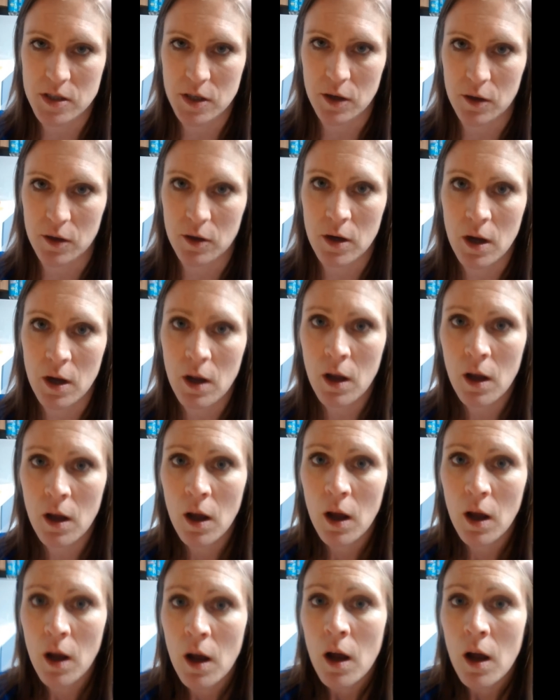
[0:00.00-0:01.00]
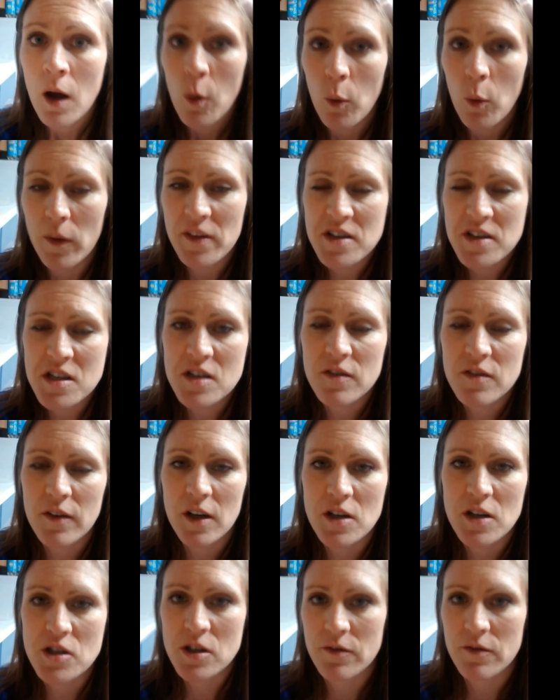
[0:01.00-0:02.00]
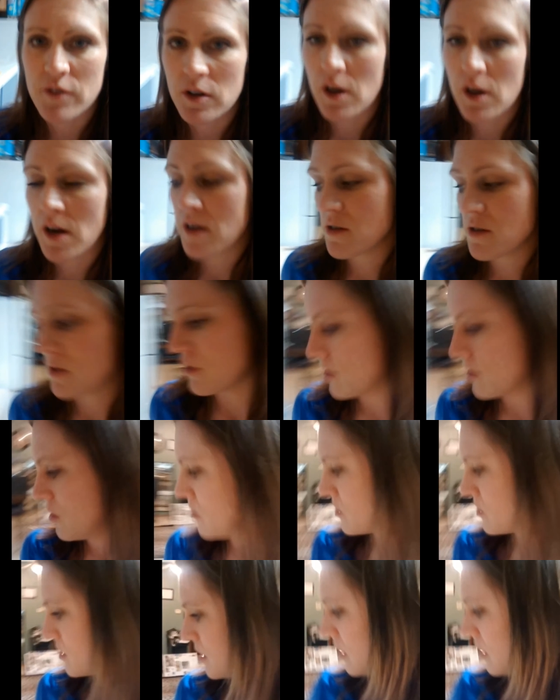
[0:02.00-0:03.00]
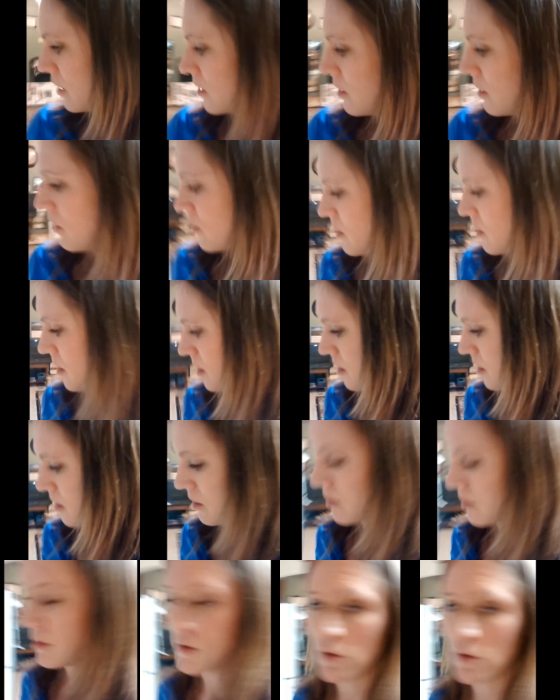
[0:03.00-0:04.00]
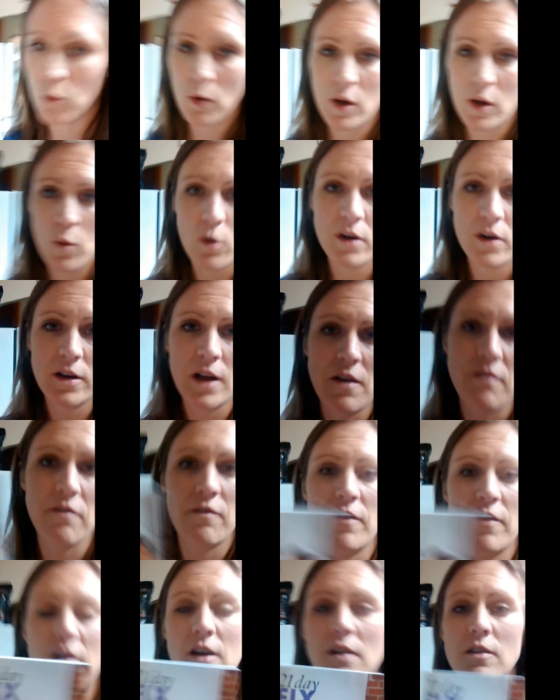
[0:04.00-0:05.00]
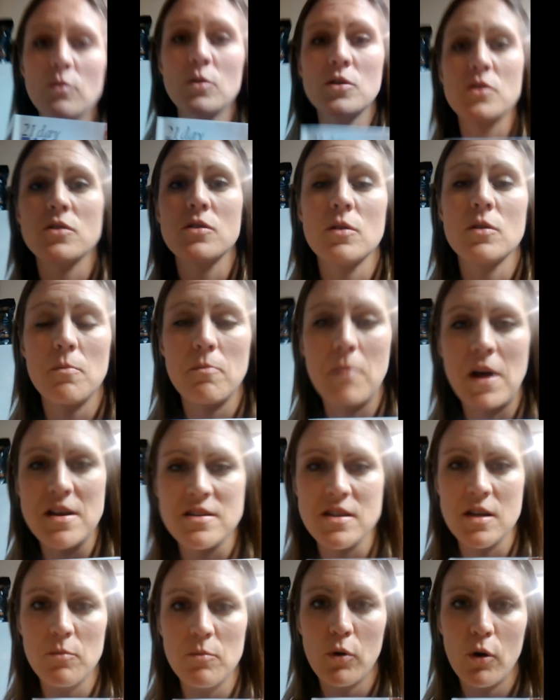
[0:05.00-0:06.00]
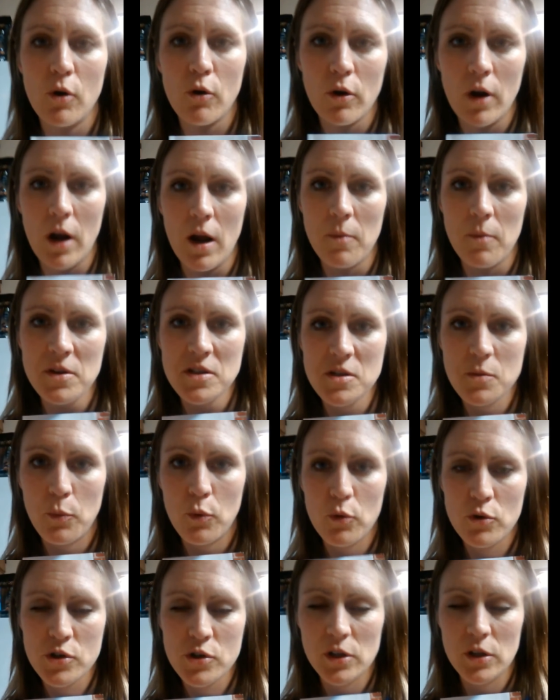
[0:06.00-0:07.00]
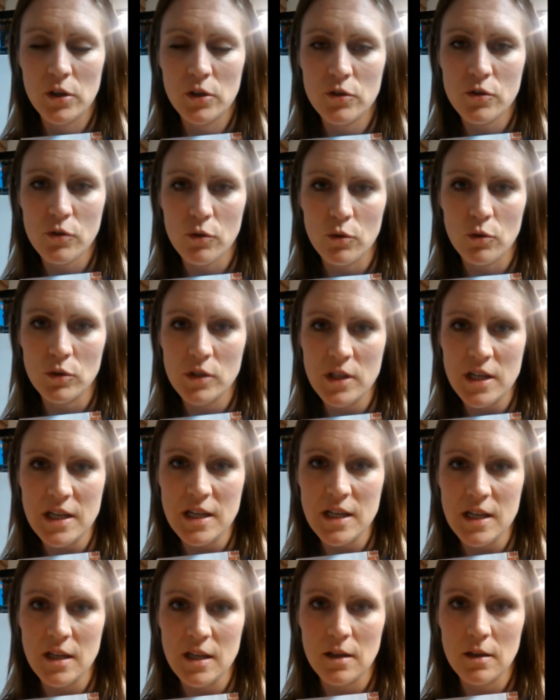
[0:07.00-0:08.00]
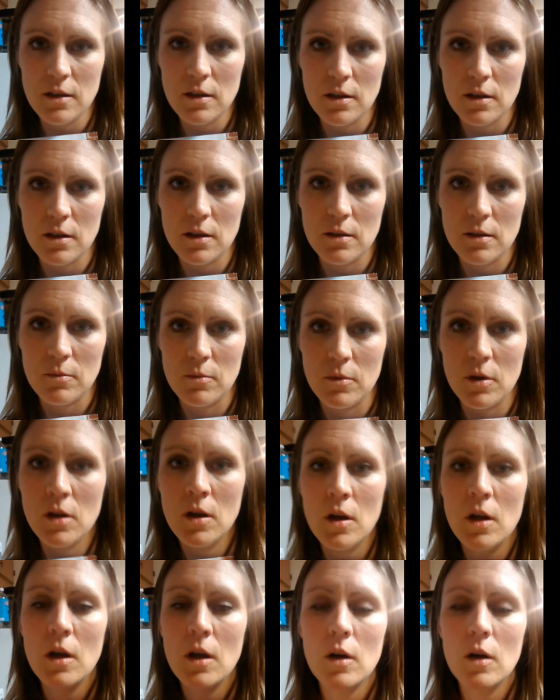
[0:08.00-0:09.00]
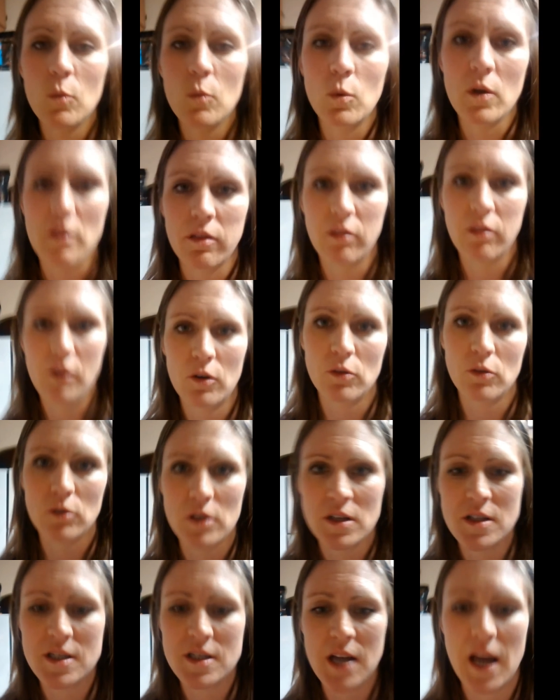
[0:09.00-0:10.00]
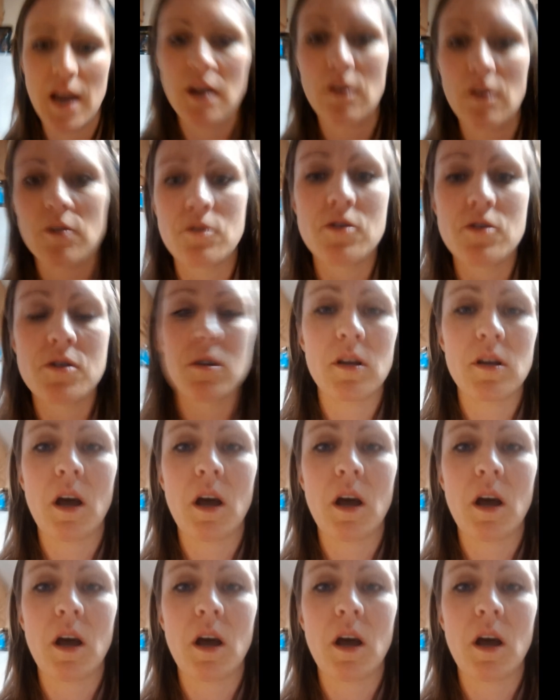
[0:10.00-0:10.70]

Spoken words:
So when this is finished, if you guys are using the 21-day fix, which is an amazing program, it's portion controlled eating with little containers,